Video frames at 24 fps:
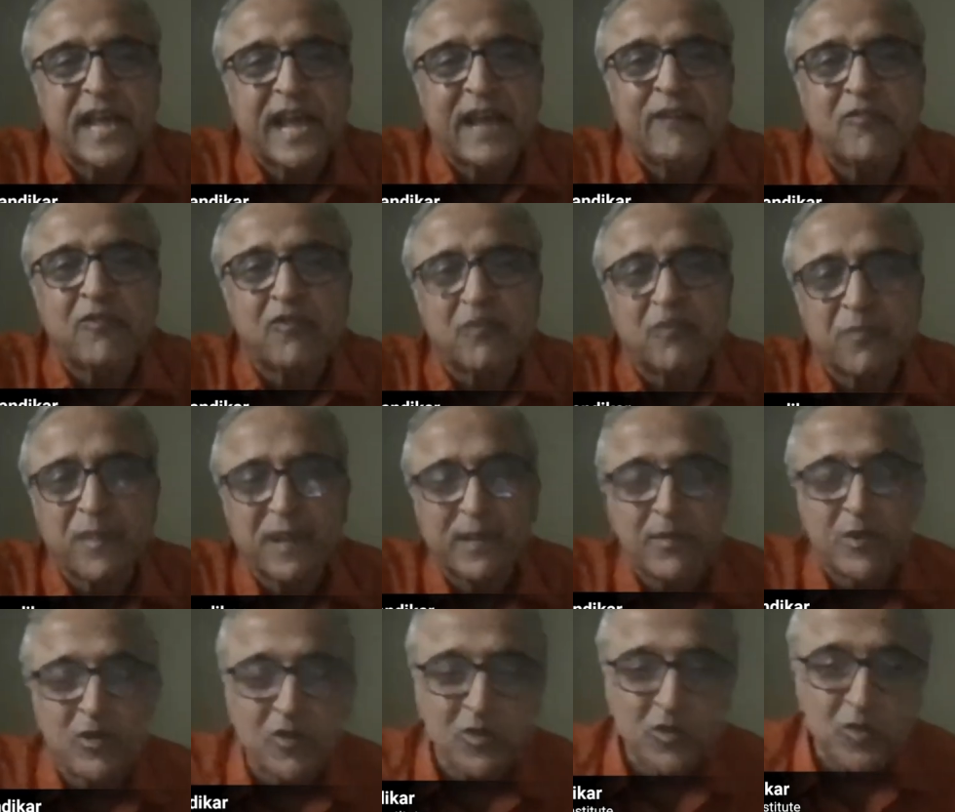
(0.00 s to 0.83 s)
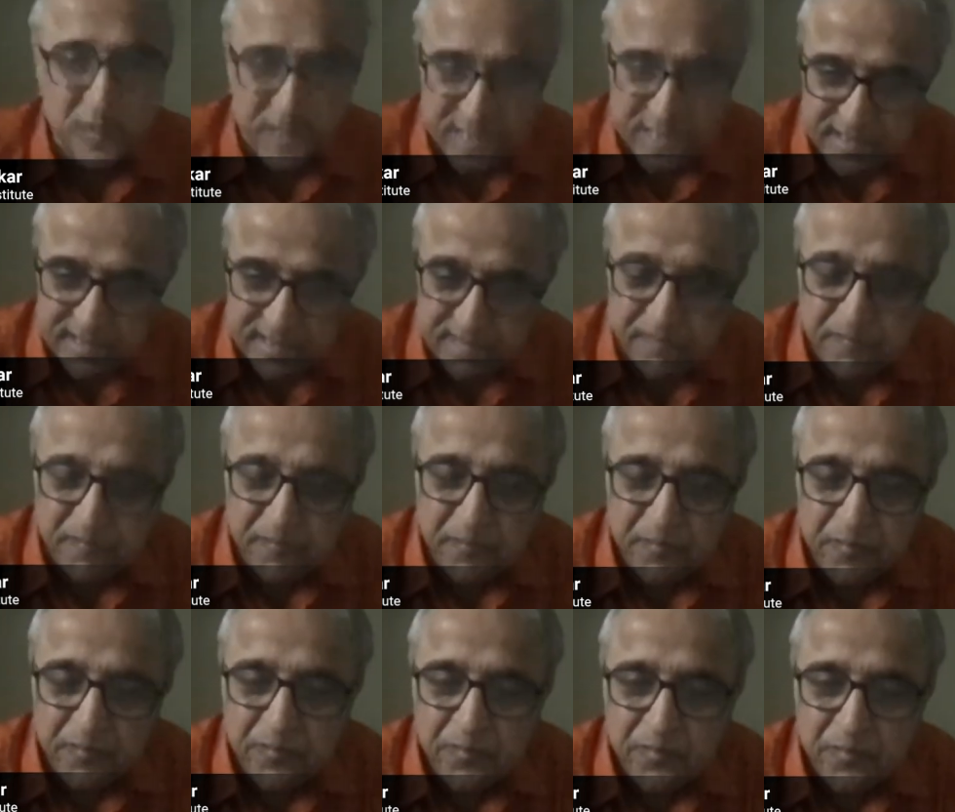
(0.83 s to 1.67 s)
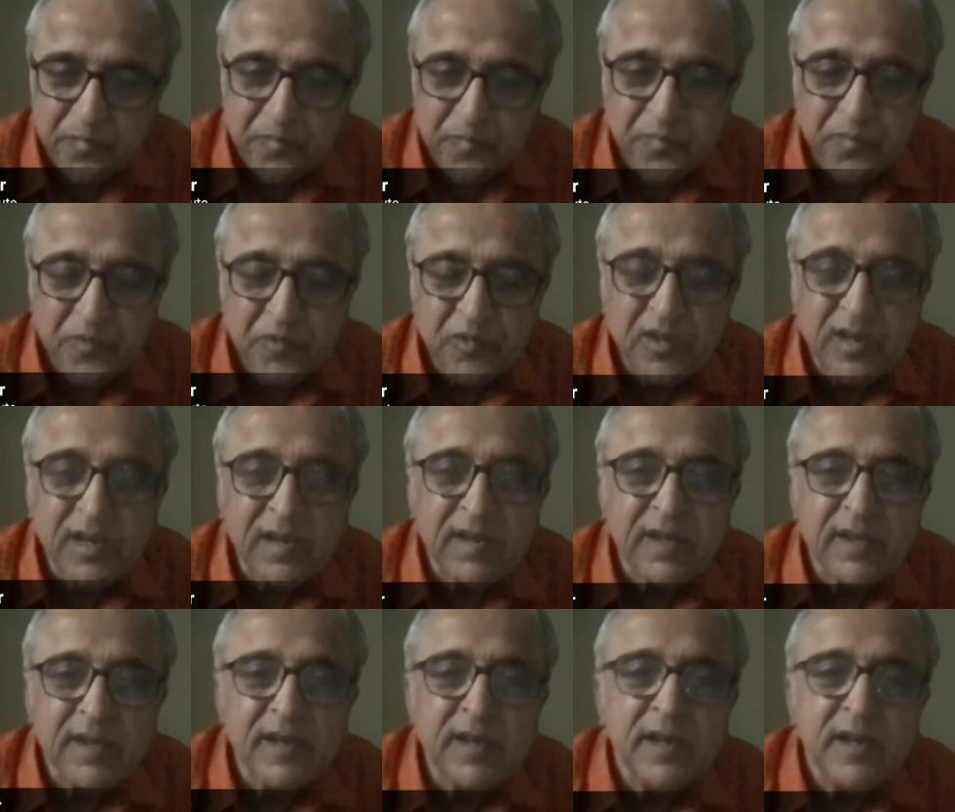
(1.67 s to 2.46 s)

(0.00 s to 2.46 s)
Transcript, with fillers: I won't be able to do it.